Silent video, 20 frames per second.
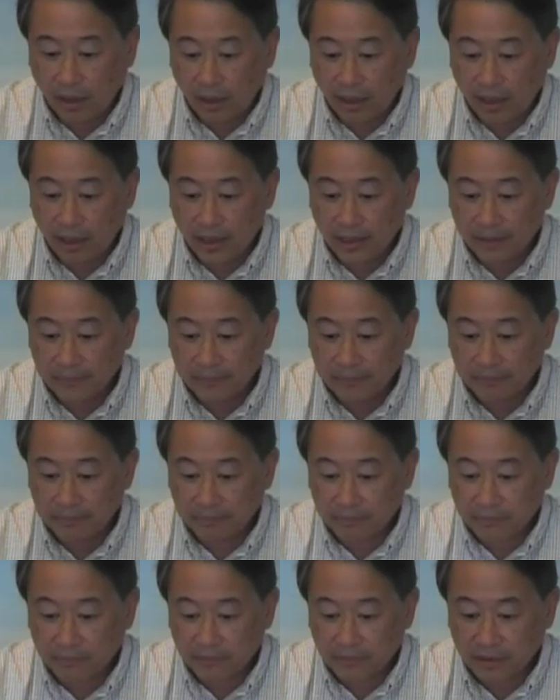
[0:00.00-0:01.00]

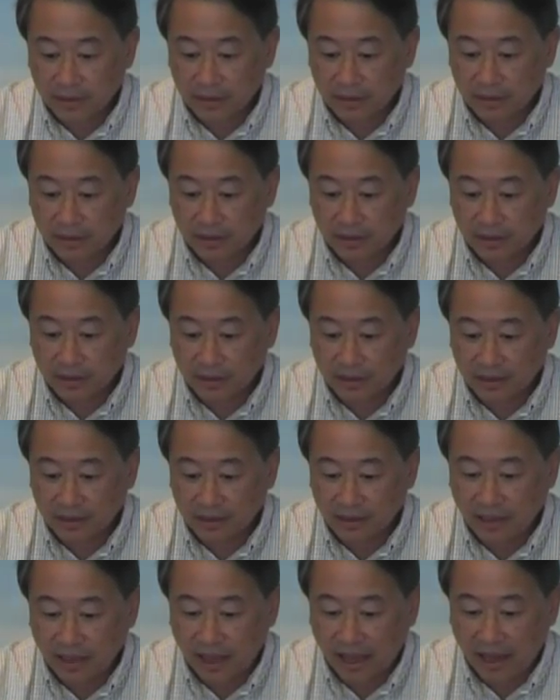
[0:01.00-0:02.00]
Um,
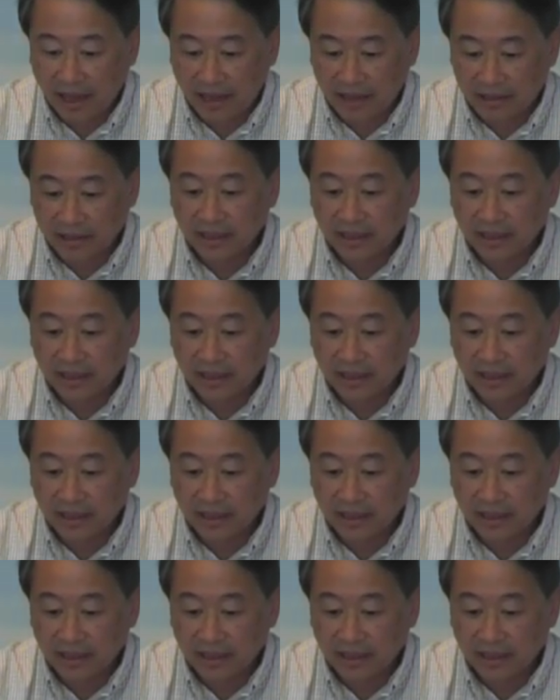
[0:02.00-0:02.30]
I,